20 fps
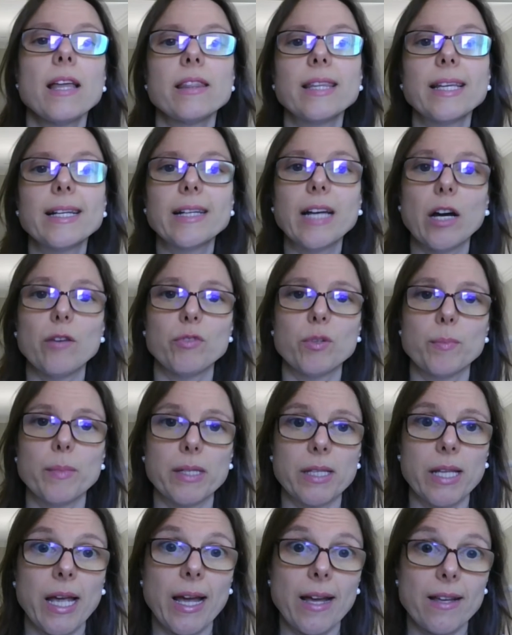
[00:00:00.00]
the
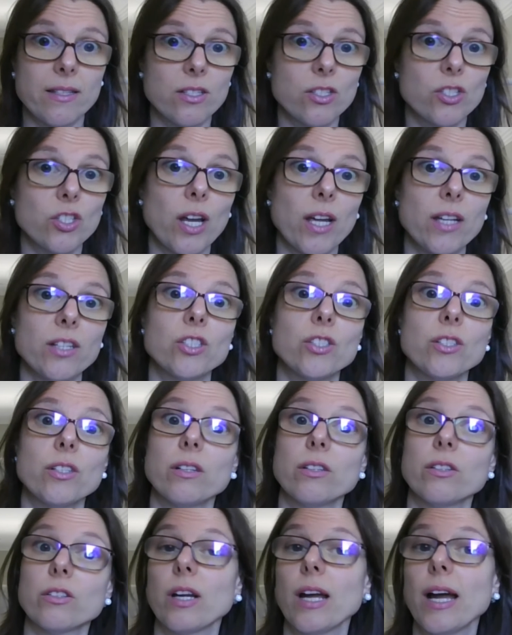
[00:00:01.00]
government has changed
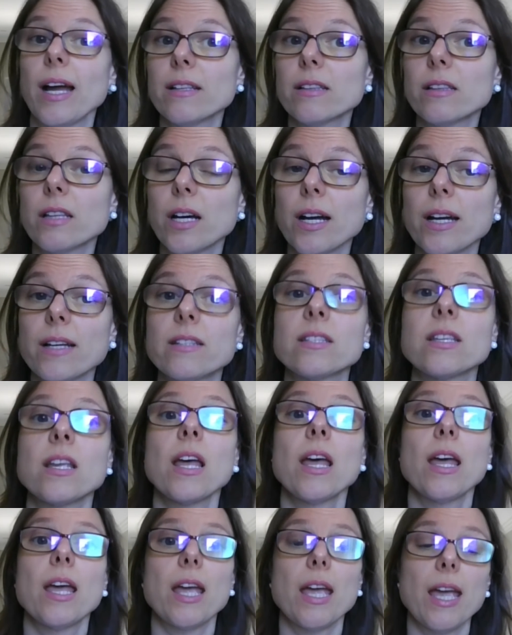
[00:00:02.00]
their guidelines
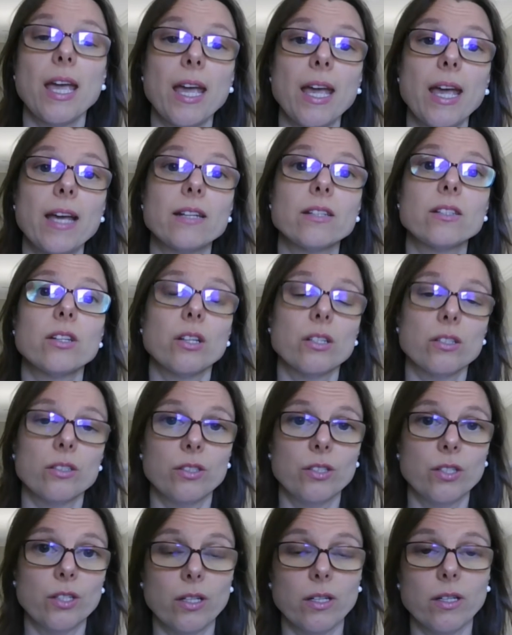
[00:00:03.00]
and
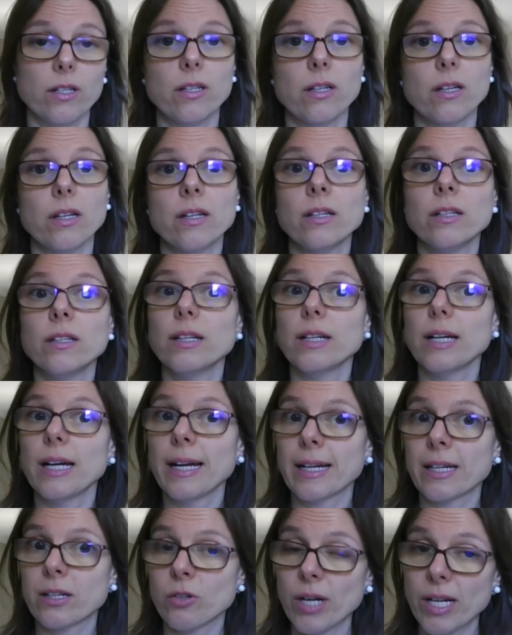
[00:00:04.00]
the uh,
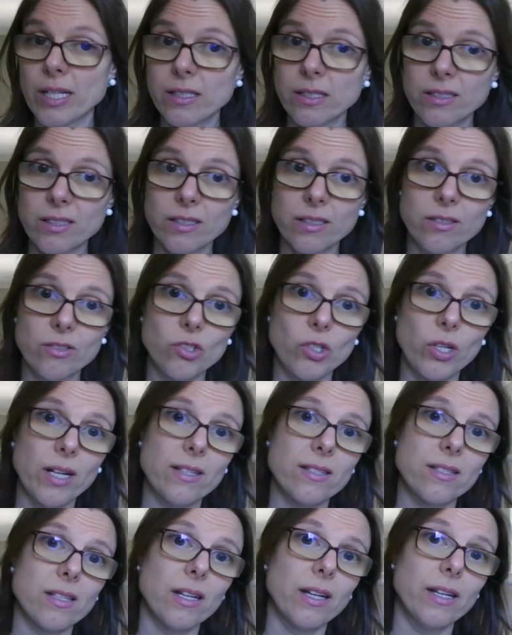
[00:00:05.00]
accredited
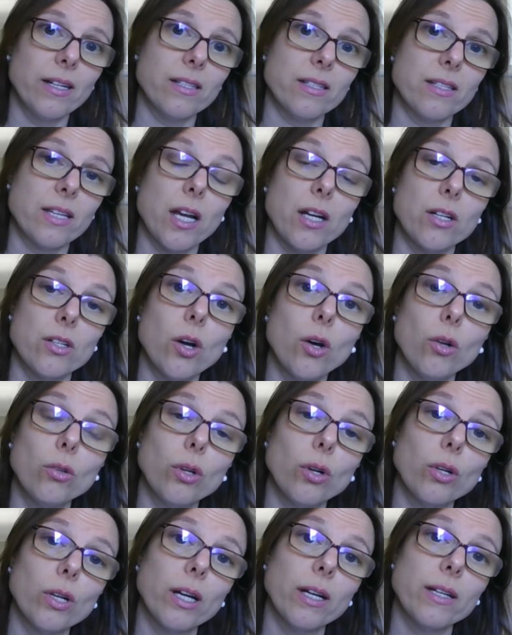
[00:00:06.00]
translators are no
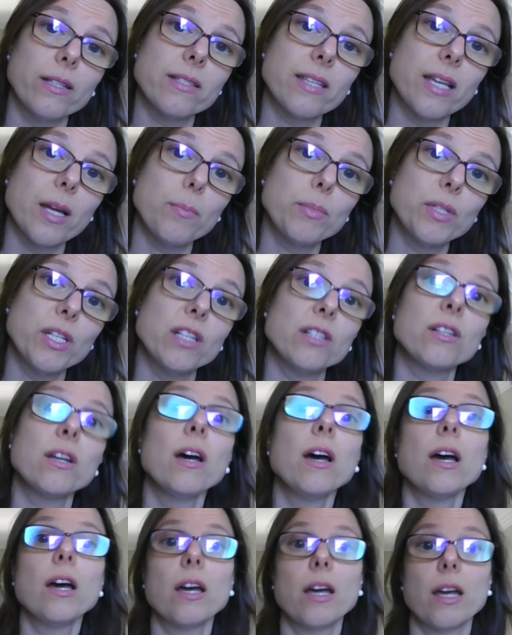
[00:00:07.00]
longer accepted
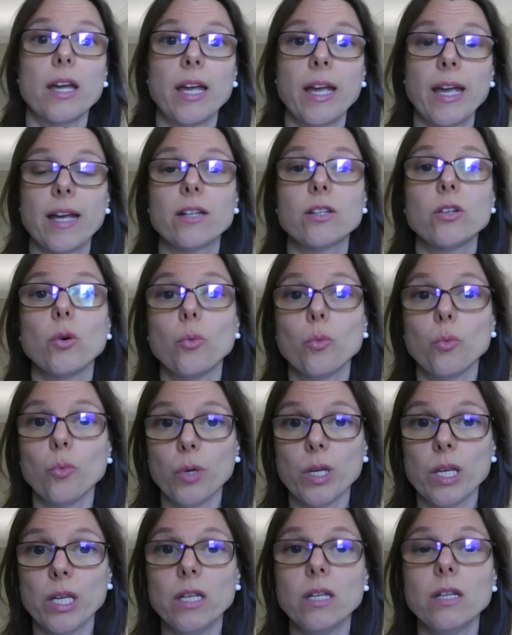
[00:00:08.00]
and
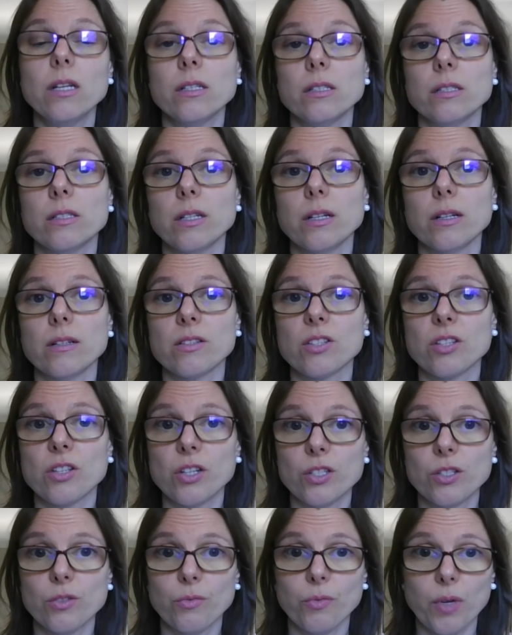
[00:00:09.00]
we, the
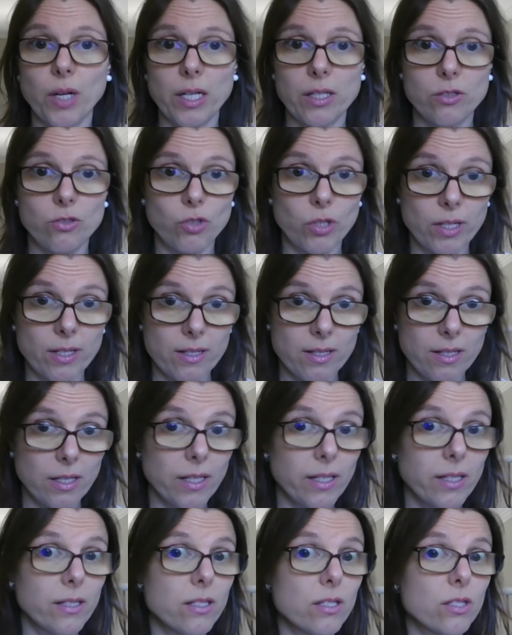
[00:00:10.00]
certified
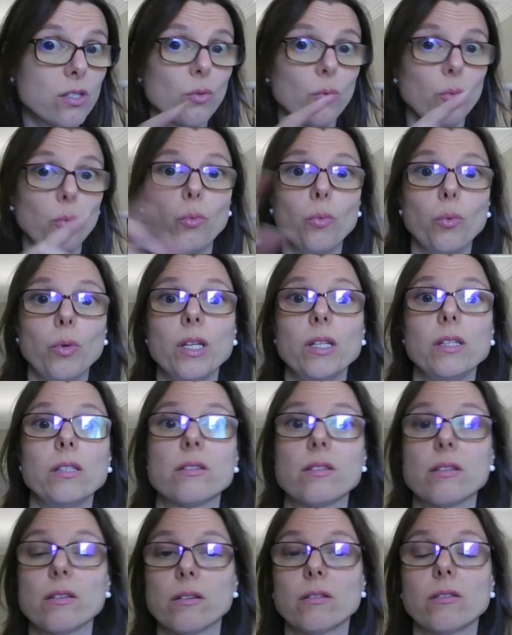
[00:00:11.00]
translators with
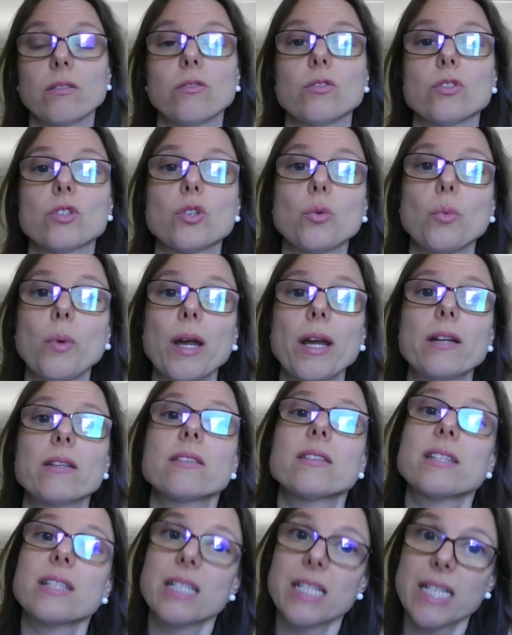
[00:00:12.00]
the square
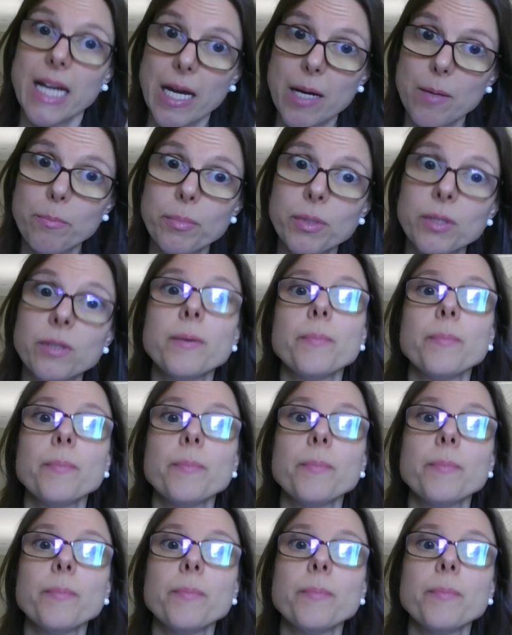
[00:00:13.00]
stamp,